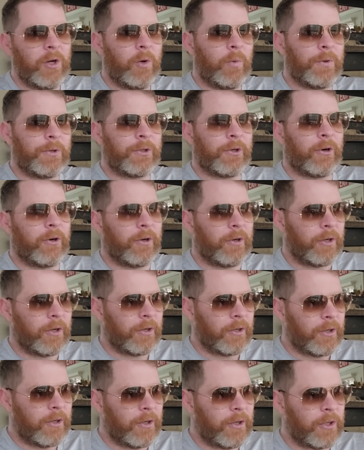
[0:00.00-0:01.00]
which are
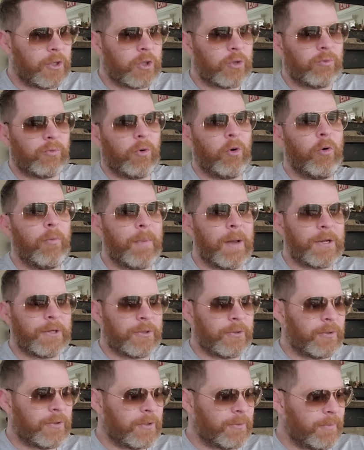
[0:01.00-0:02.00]
control
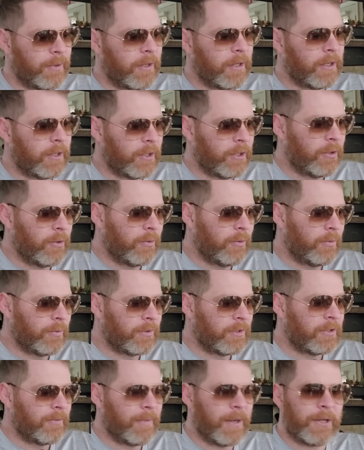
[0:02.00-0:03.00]
measures being
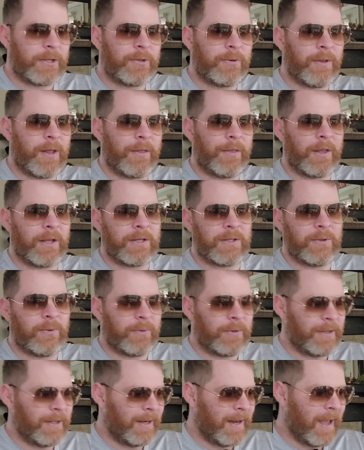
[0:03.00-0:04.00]
used to make sure that things
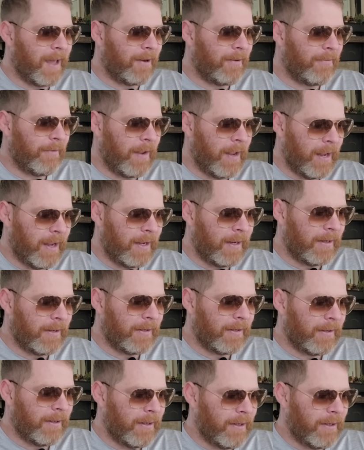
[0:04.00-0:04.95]
don't get out of hand.